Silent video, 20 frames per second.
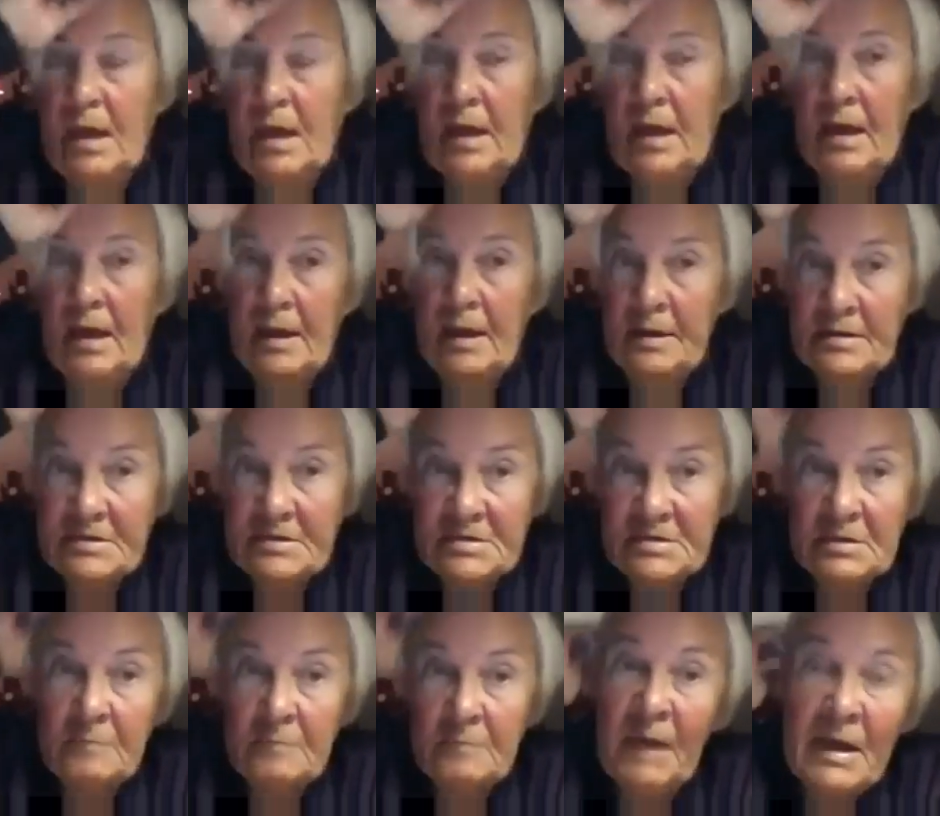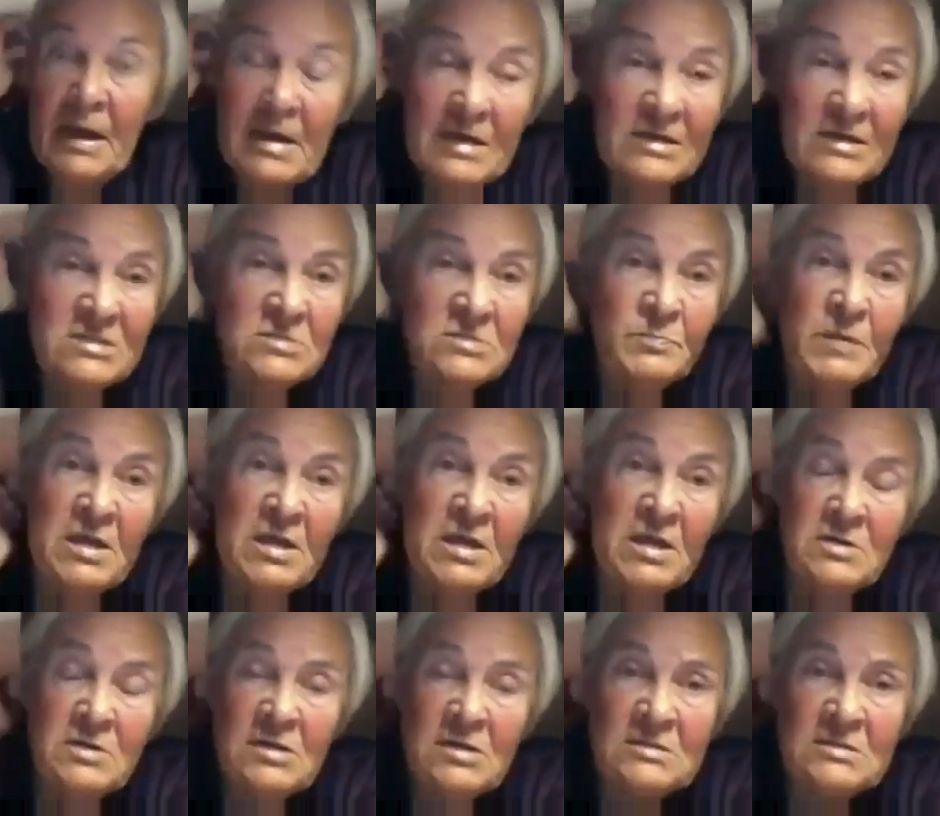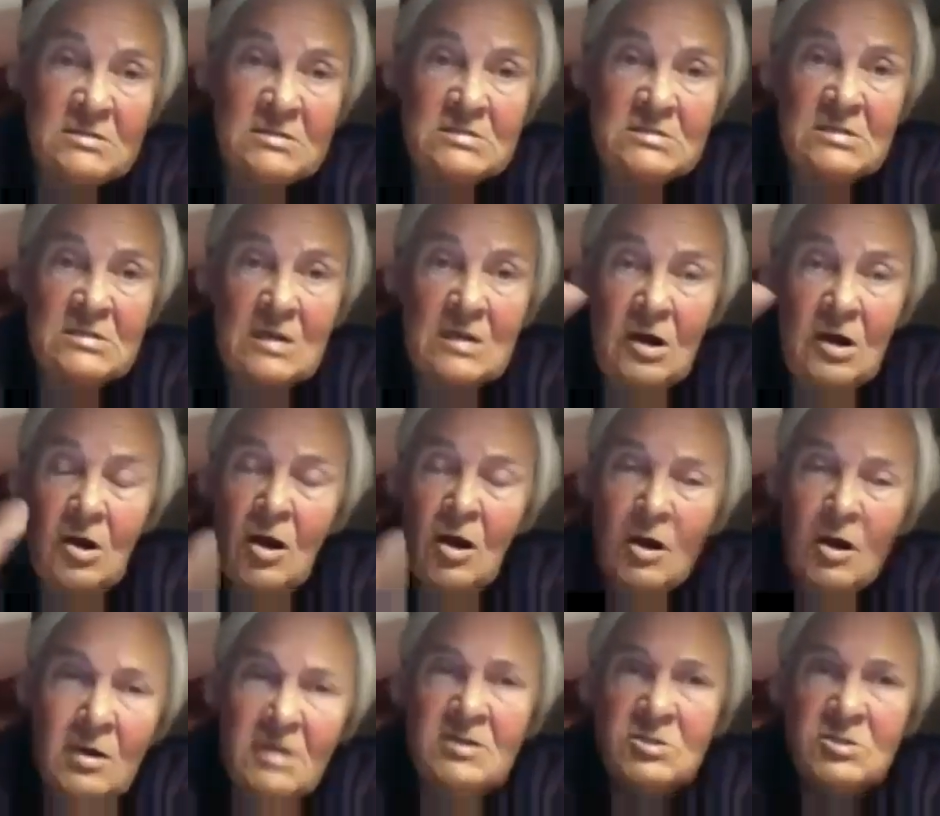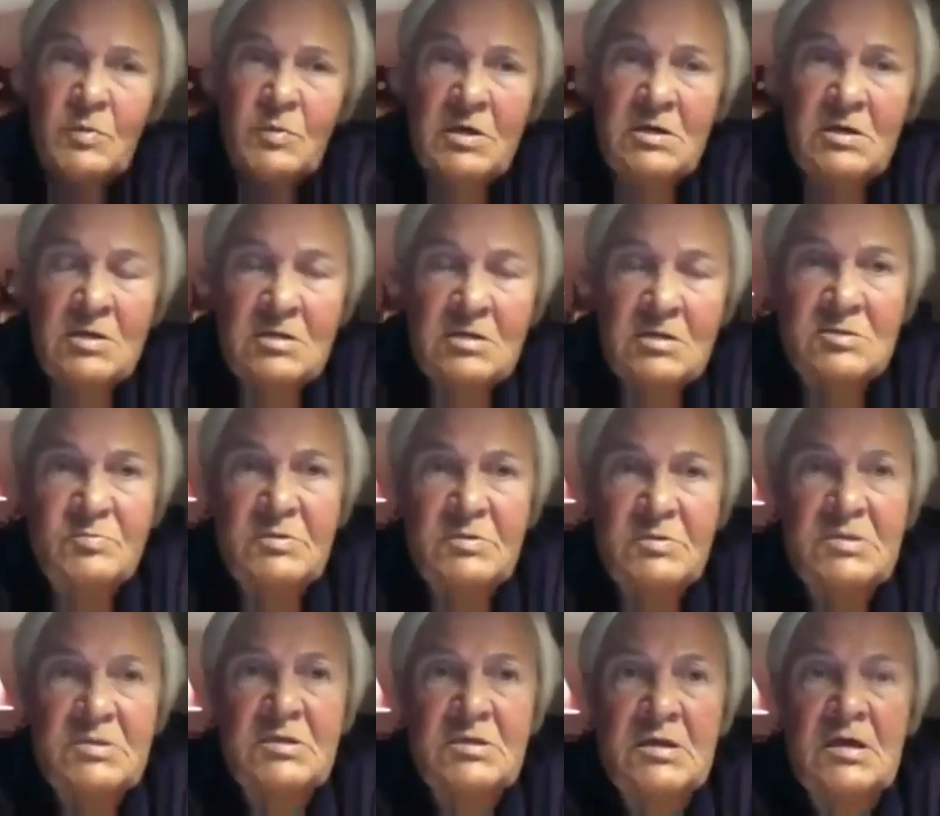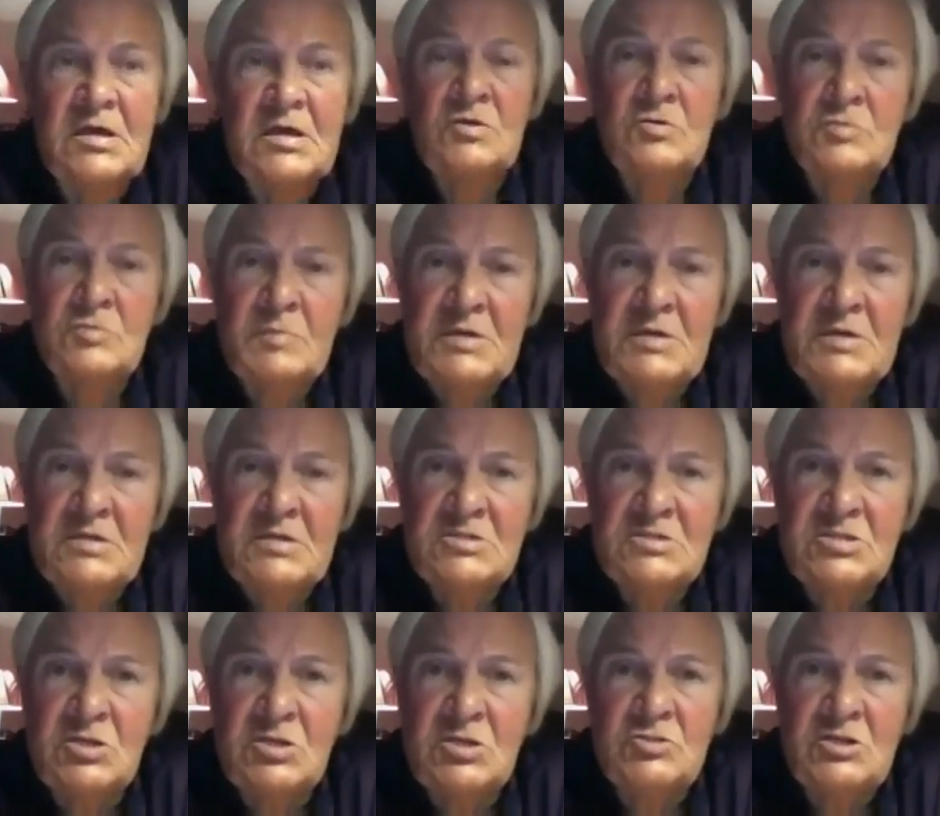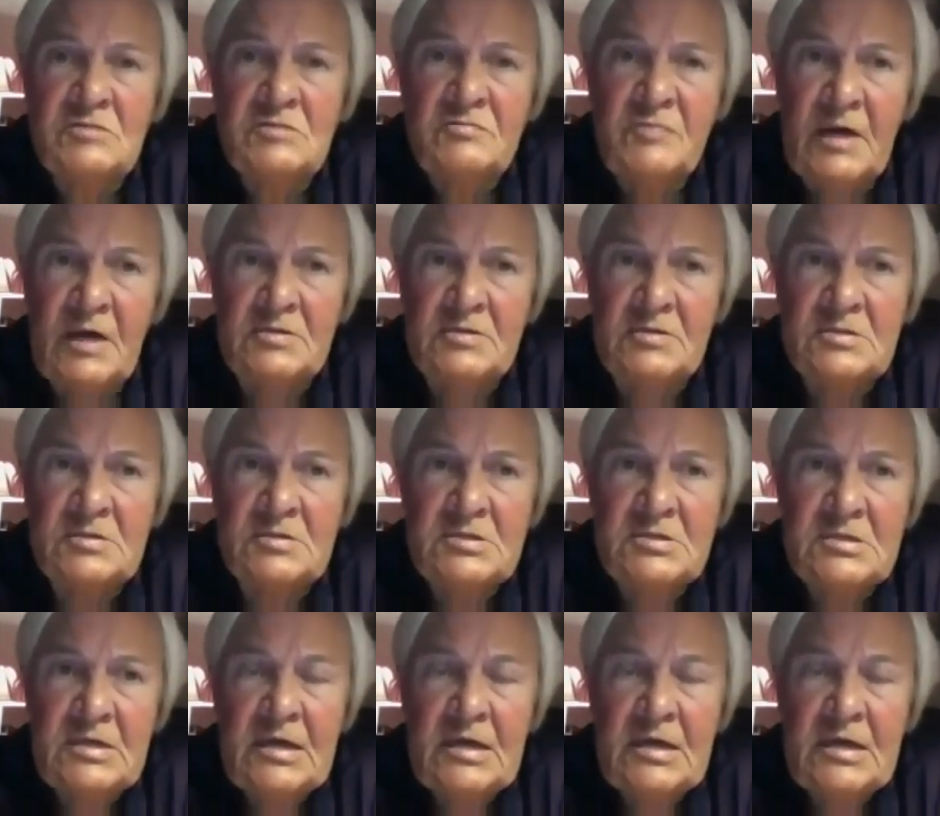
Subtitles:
And my experience, long experience with the European Social Fund,